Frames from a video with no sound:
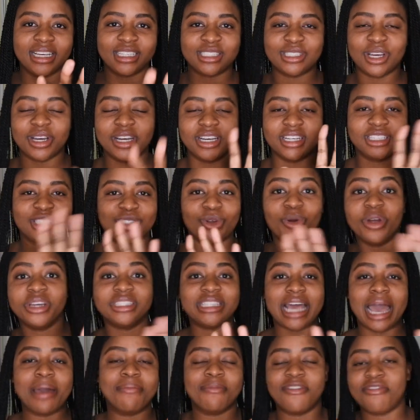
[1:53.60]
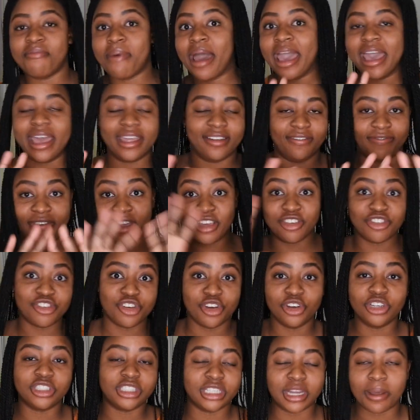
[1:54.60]
a story time of my
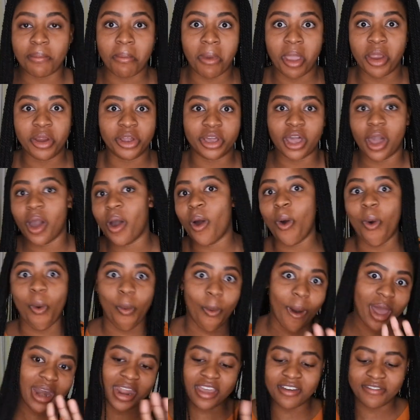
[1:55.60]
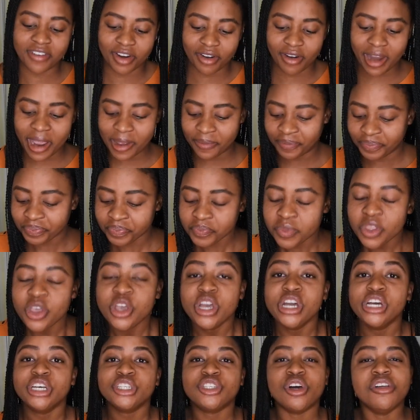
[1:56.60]
adventures in America or whatever, right?
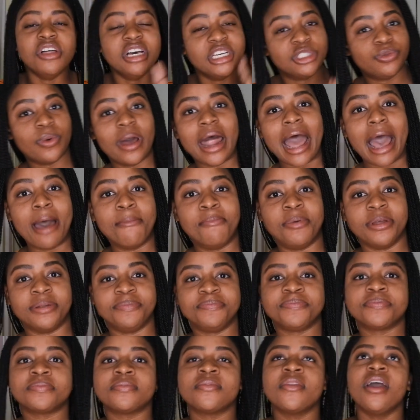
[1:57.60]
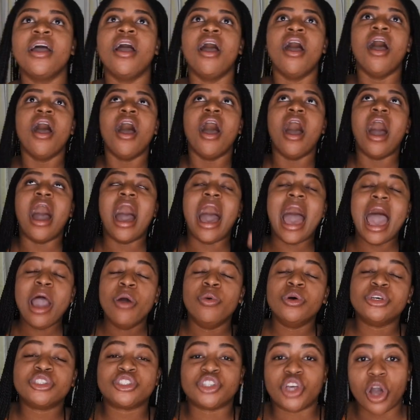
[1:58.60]
So this is what happened.
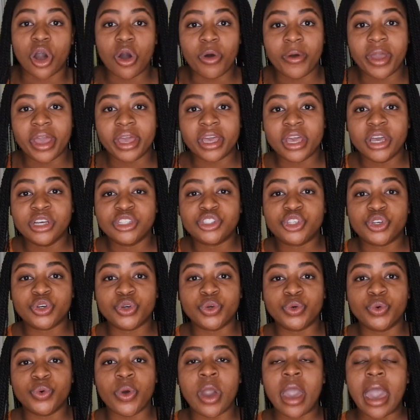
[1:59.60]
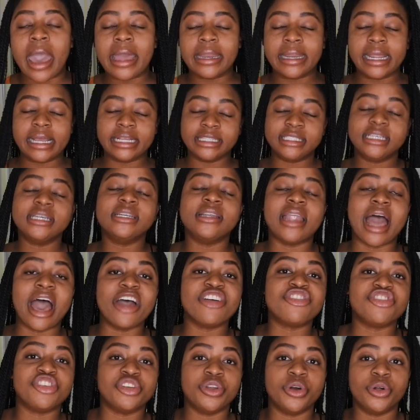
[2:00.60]
I was going to an
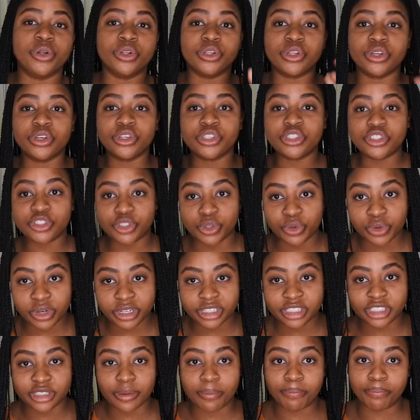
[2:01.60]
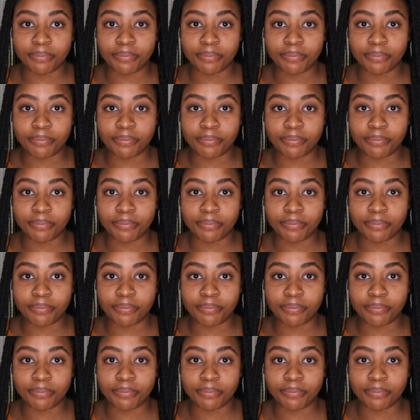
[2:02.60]
international students